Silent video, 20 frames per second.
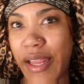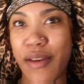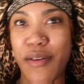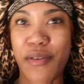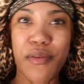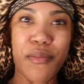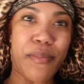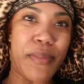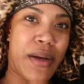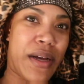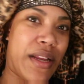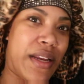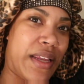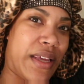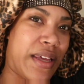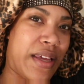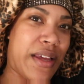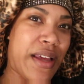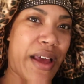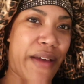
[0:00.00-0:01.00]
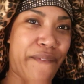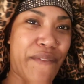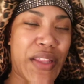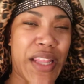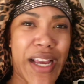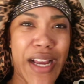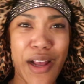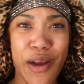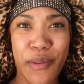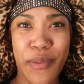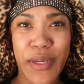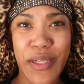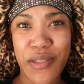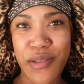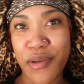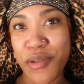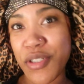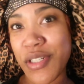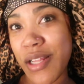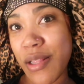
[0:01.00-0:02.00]
got a new bonnet. I feel like I already
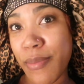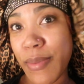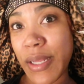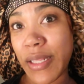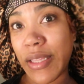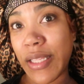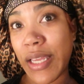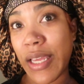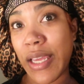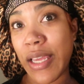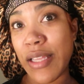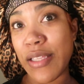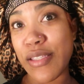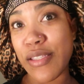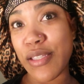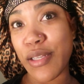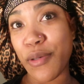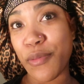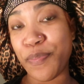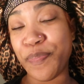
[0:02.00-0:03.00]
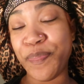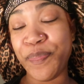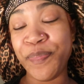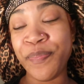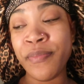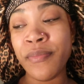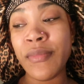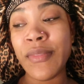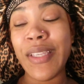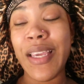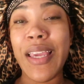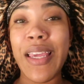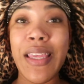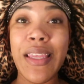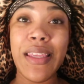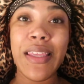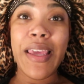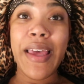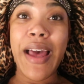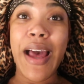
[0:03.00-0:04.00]
told y'all about that. So
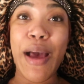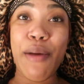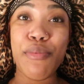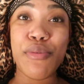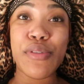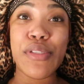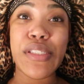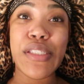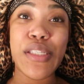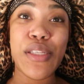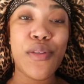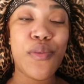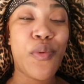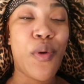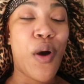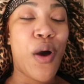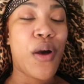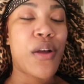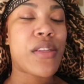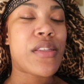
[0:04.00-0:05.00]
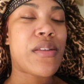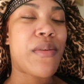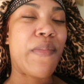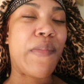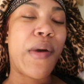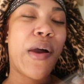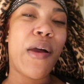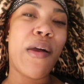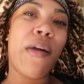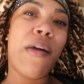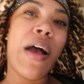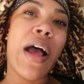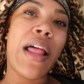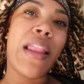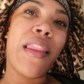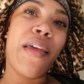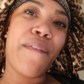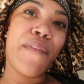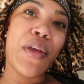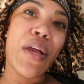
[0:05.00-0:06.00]
yeah, I will see you all tomorrow. I
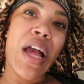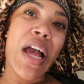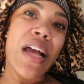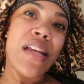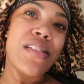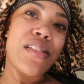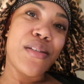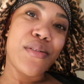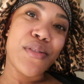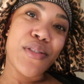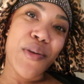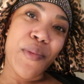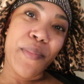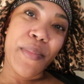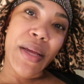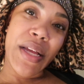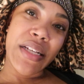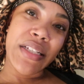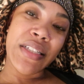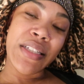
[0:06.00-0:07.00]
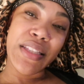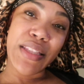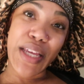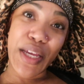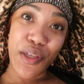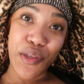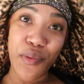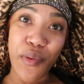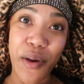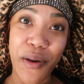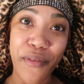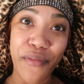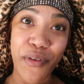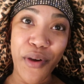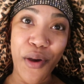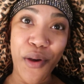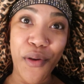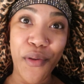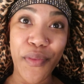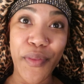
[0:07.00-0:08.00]
love you guys so much. Thank you all for
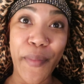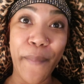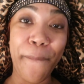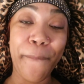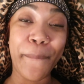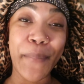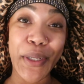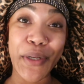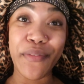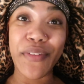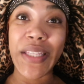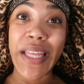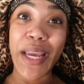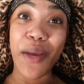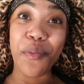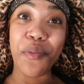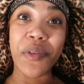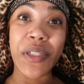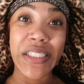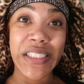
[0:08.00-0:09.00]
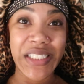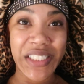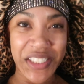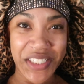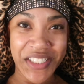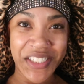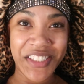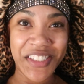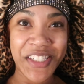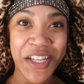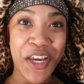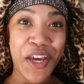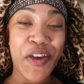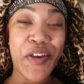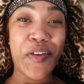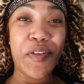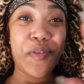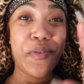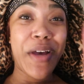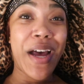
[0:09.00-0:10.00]
all the birthday wishes.
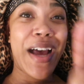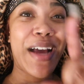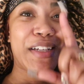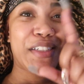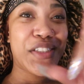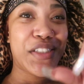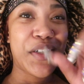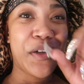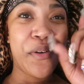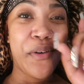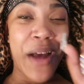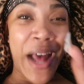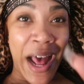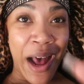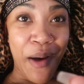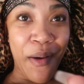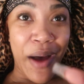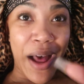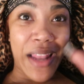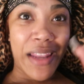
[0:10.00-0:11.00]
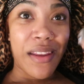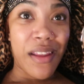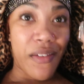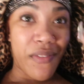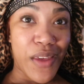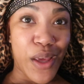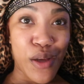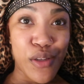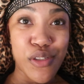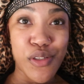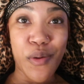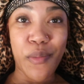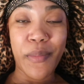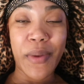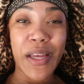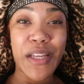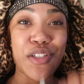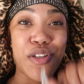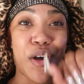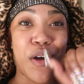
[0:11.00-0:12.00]
You guys show out. I love y'all so
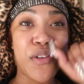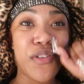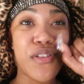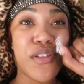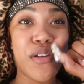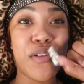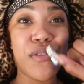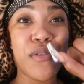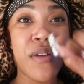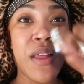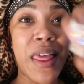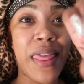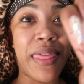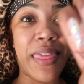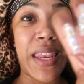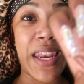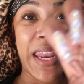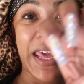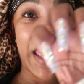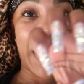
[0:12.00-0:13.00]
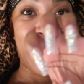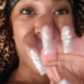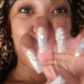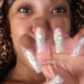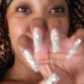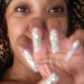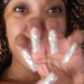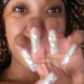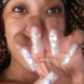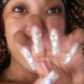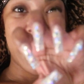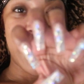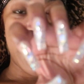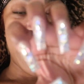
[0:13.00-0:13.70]
much. Also, the nails.